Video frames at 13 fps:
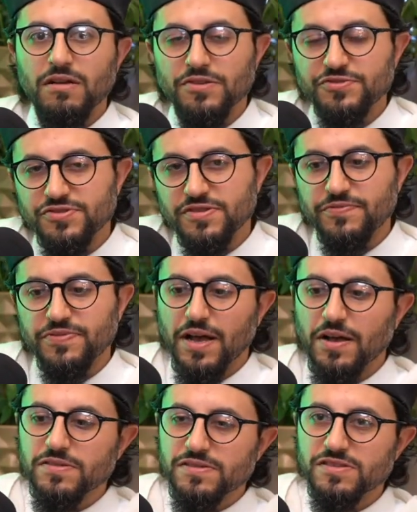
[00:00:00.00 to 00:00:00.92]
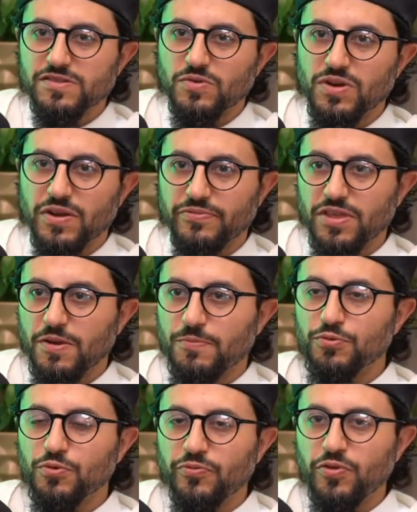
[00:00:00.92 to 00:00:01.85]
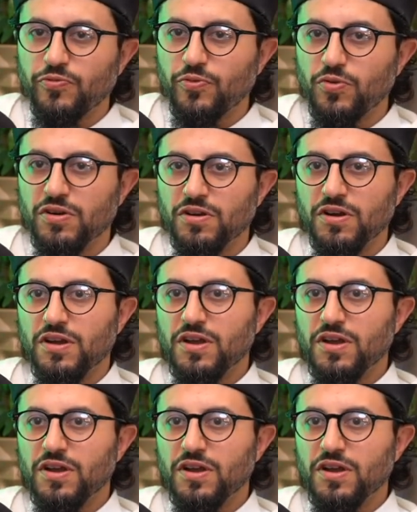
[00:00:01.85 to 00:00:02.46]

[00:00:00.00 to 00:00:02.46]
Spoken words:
hundreds of thousands or whatever they approve you for,